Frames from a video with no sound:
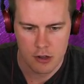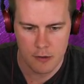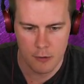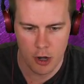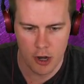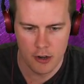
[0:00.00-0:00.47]

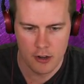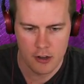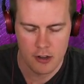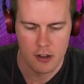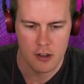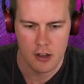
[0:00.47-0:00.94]
Come on.
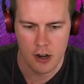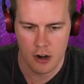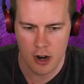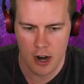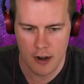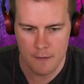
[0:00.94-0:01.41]

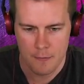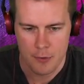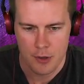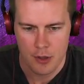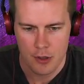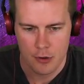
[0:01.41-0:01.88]
All
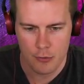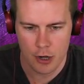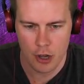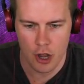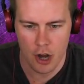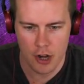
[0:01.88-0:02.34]
right,
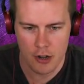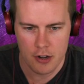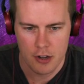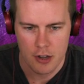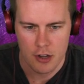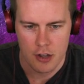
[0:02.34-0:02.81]
reload.
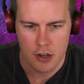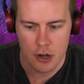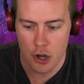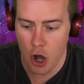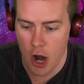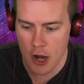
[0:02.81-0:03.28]

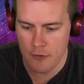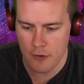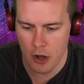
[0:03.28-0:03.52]
Nine of